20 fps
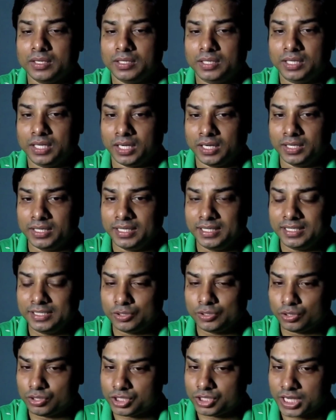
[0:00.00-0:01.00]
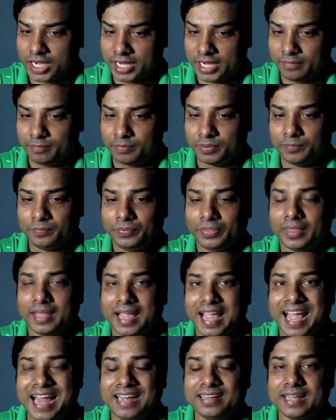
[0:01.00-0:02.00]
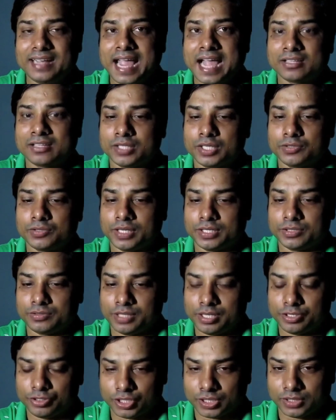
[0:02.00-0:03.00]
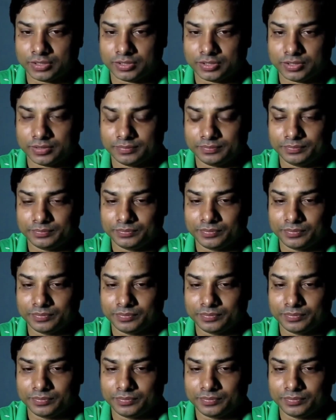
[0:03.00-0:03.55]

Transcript: learning resource type, and access restrictions.